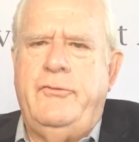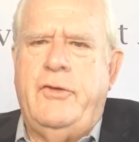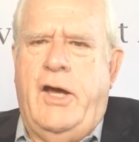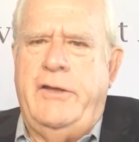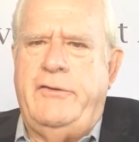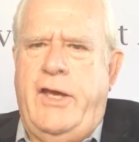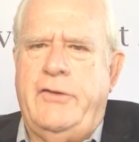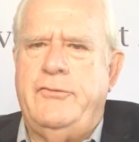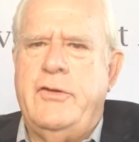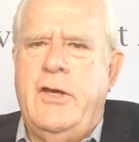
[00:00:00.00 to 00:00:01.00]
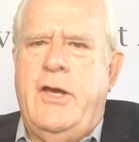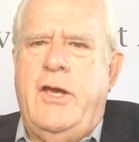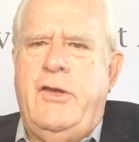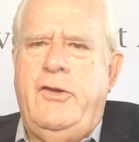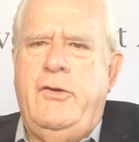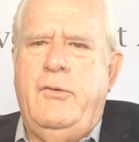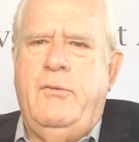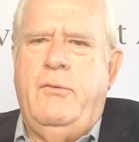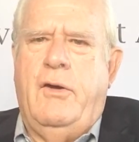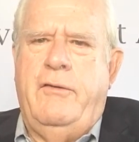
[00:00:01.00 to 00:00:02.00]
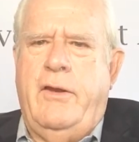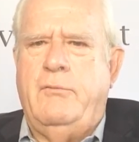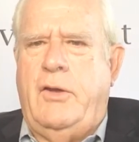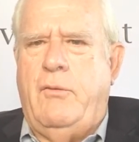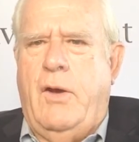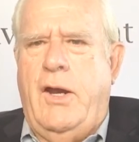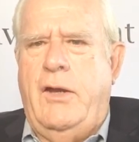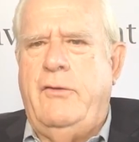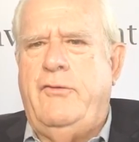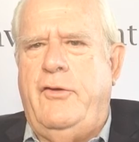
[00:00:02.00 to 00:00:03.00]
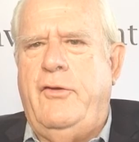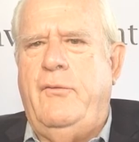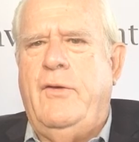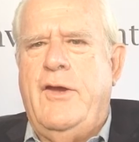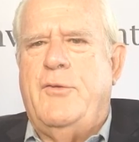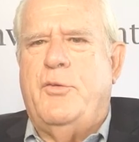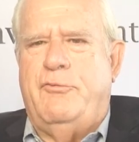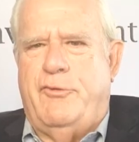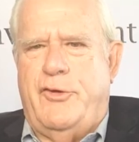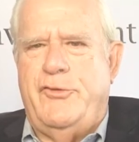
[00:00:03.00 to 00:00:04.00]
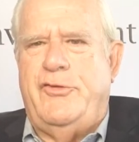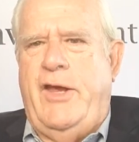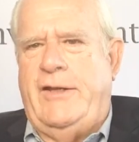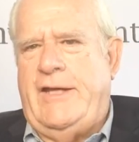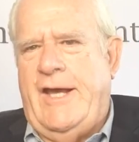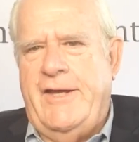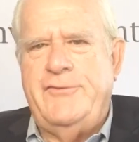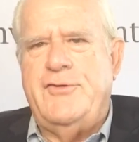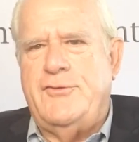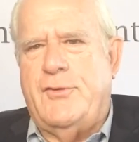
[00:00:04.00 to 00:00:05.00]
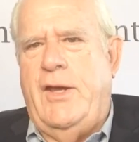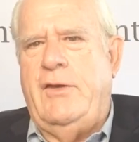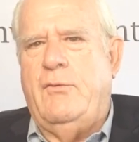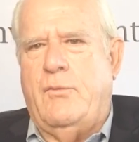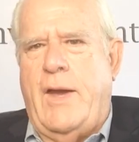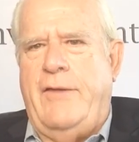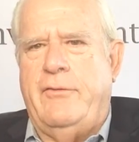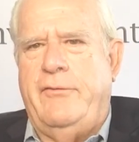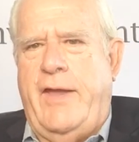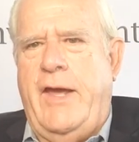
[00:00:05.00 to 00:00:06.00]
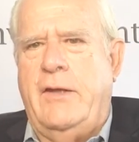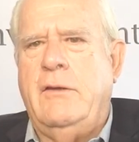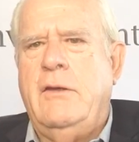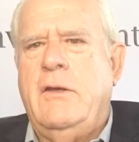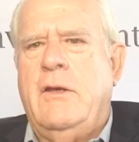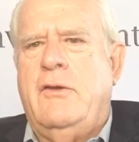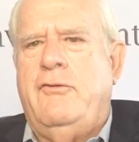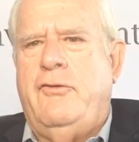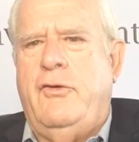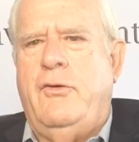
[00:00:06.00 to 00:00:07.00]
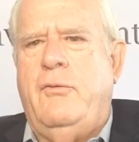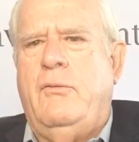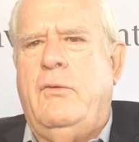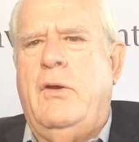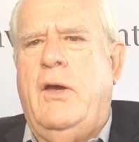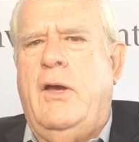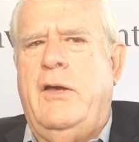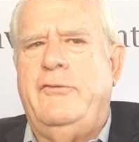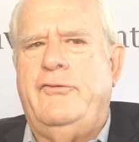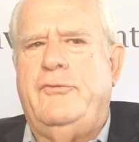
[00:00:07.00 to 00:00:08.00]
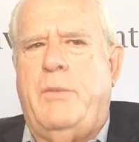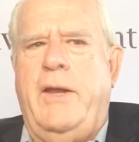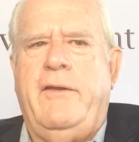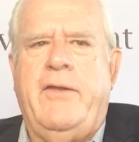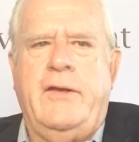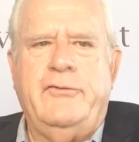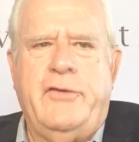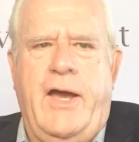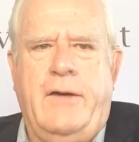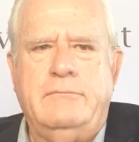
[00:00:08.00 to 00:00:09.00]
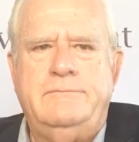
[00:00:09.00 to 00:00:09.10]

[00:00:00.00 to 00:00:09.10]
context, you are then required to reverse and concentrate rather than to spread things out.